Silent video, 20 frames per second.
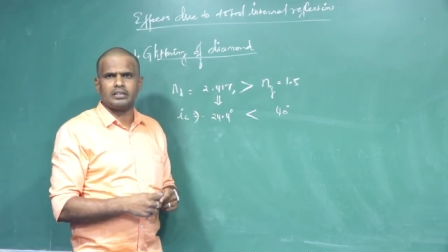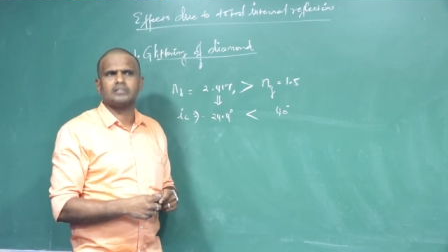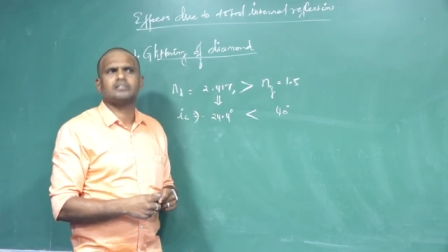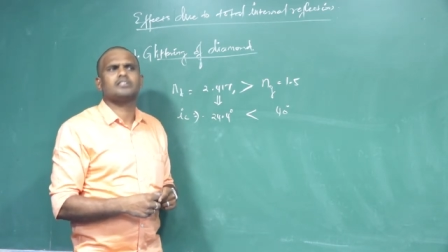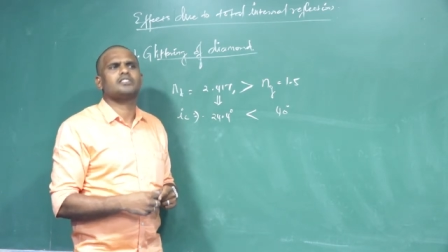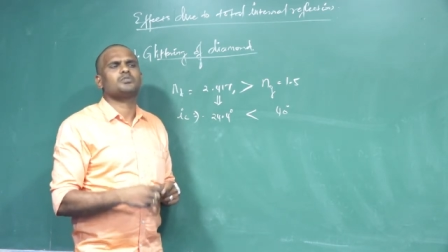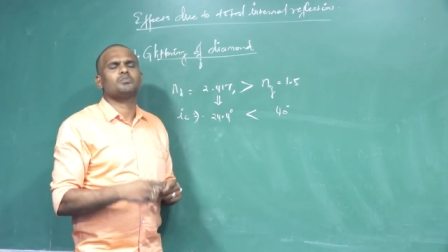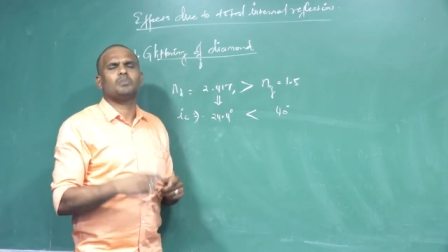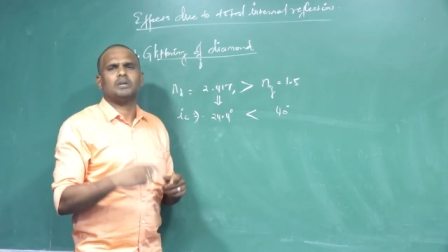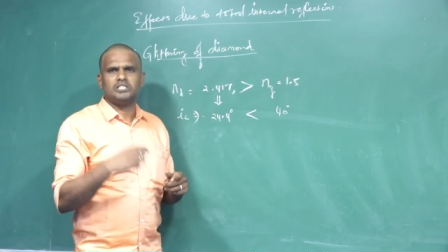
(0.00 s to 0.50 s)
It
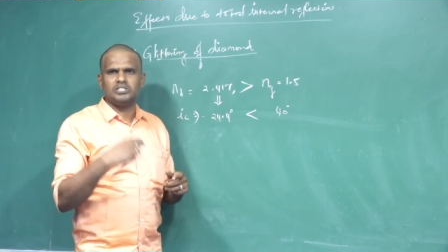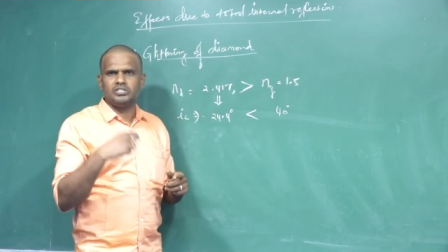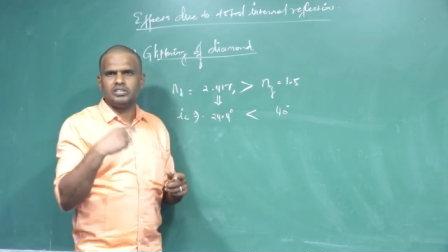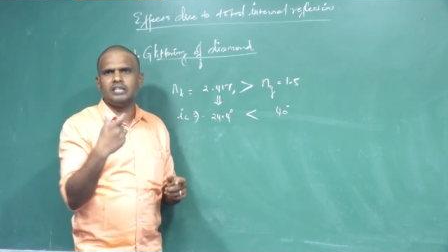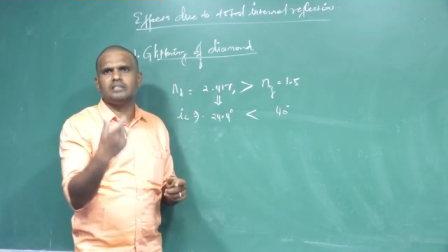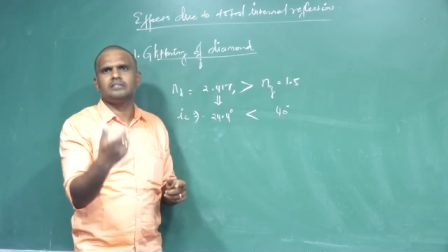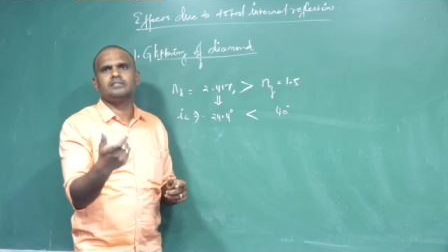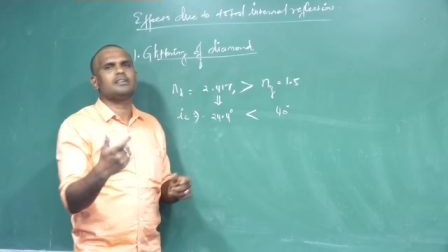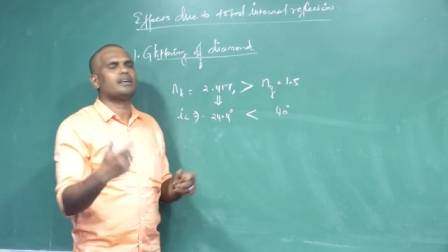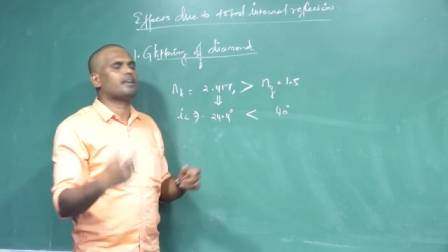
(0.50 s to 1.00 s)
is much
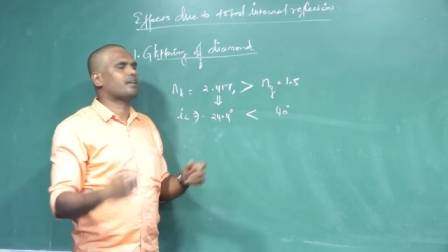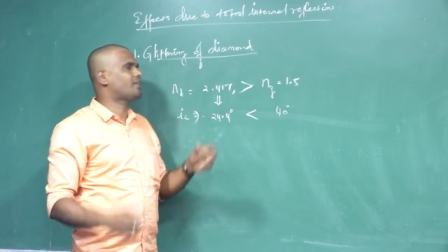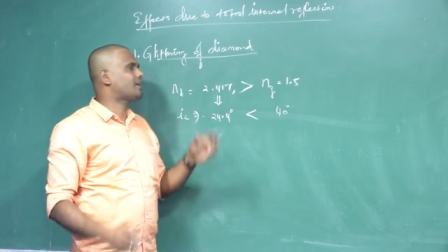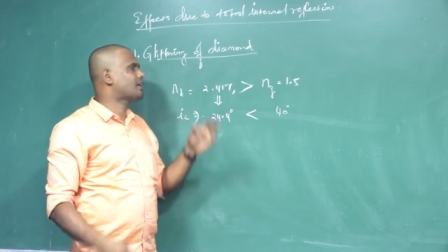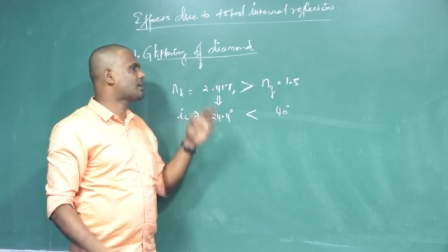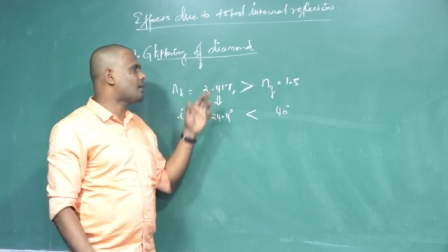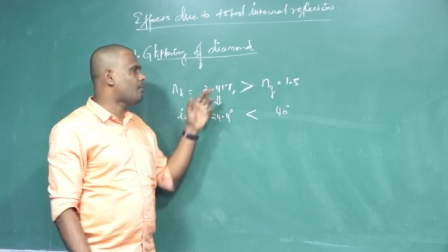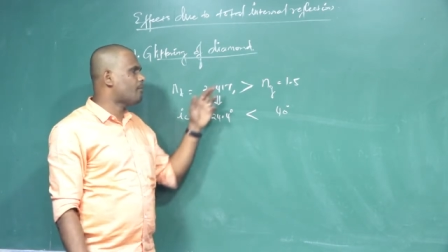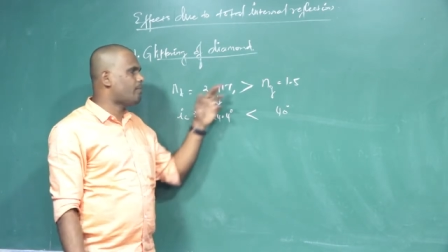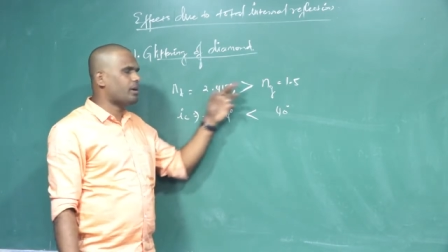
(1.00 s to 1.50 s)
denser when
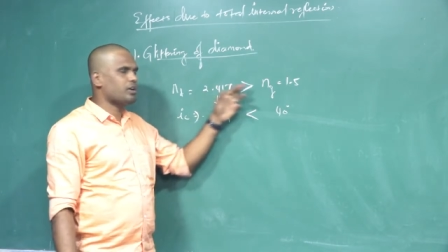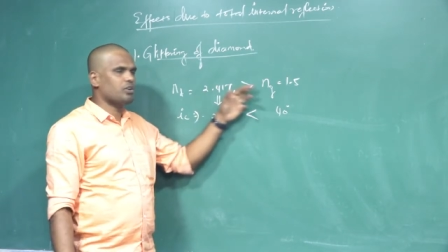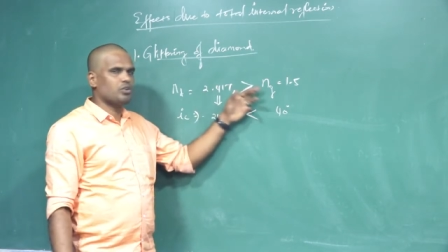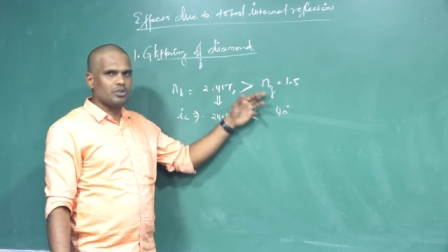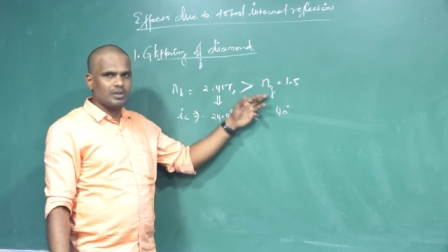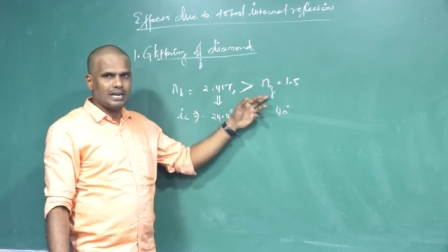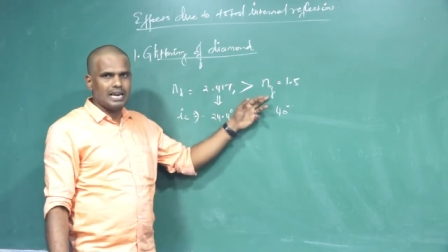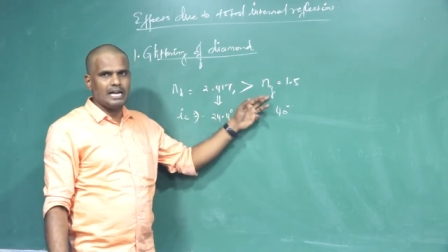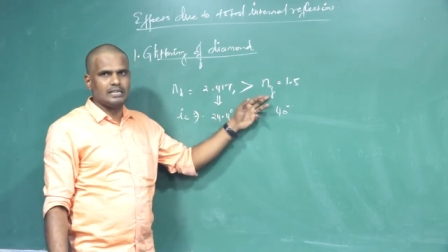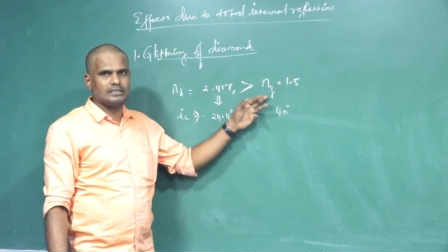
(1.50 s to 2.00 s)
compared to
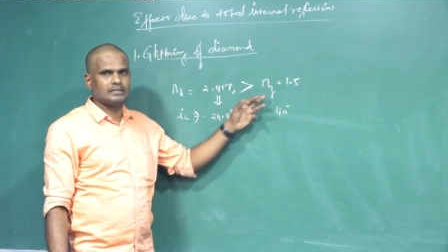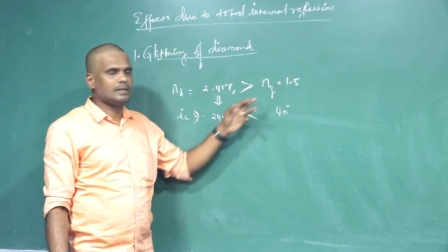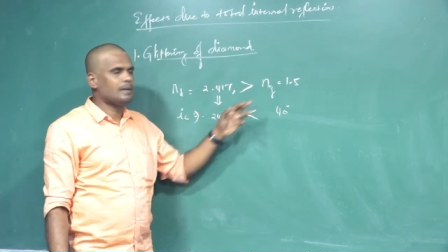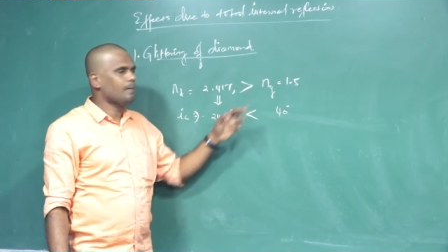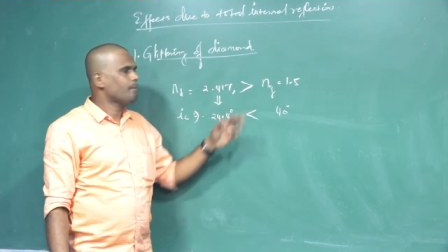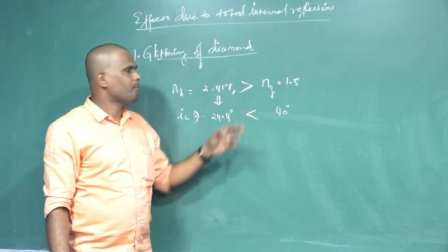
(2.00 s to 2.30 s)
glass.